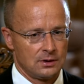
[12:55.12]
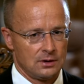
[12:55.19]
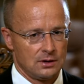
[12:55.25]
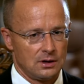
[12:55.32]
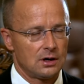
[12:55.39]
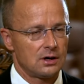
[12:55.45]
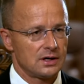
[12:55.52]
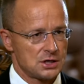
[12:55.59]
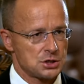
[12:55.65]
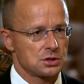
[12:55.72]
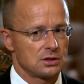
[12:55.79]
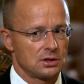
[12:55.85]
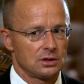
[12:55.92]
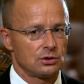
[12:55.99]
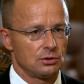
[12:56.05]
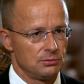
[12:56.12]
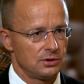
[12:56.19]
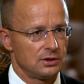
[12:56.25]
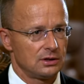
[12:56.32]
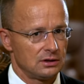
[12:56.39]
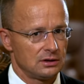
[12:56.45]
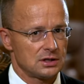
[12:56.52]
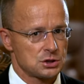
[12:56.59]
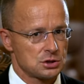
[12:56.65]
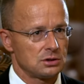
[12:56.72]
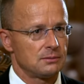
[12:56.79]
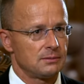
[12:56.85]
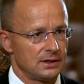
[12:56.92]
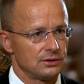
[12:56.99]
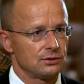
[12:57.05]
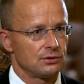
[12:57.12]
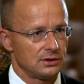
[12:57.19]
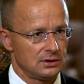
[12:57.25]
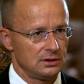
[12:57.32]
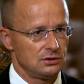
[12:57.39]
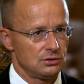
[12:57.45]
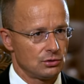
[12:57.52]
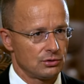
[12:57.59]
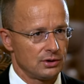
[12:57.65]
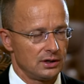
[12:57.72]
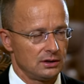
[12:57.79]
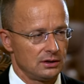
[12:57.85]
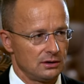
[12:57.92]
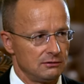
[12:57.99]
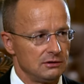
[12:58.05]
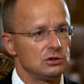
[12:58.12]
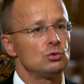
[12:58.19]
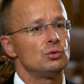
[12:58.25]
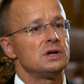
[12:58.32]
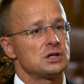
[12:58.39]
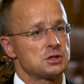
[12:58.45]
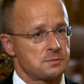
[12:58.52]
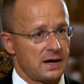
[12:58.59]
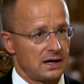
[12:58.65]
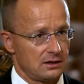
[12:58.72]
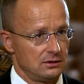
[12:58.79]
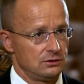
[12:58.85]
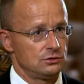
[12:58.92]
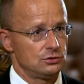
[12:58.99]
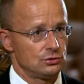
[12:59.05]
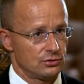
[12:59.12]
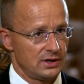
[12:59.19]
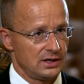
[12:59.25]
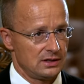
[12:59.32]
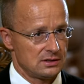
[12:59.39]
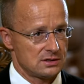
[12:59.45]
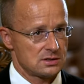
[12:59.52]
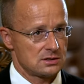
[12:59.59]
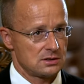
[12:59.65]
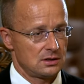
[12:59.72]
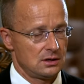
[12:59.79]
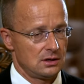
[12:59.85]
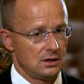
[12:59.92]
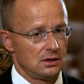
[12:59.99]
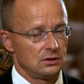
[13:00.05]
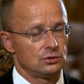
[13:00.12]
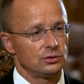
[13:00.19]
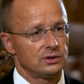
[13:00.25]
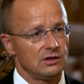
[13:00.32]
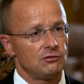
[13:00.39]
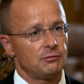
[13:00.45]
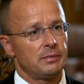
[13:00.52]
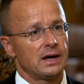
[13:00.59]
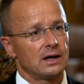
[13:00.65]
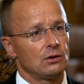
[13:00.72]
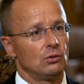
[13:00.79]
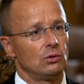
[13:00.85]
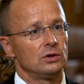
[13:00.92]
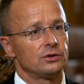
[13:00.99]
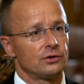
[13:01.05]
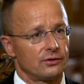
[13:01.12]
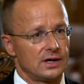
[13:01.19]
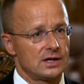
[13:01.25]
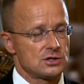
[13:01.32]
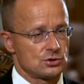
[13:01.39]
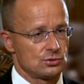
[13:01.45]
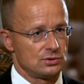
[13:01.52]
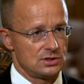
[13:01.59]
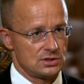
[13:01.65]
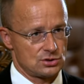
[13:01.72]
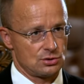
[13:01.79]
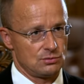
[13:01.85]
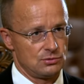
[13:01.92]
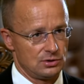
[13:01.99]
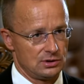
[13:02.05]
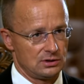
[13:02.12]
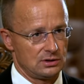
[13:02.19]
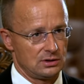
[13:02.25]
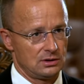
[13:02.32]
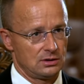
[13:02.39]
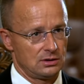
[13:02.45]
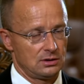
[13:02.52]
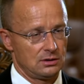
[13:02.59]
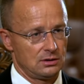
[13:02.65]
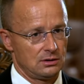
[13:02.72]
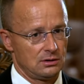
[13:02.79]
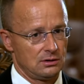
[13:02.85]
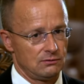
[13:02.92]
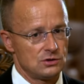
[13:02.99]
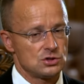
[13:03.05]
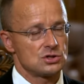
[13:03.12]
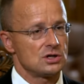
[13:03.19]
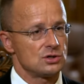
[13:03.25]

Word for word: our national community, national minority in Ukraine, we do expect the Ukrainians to give back all the rights to this community which they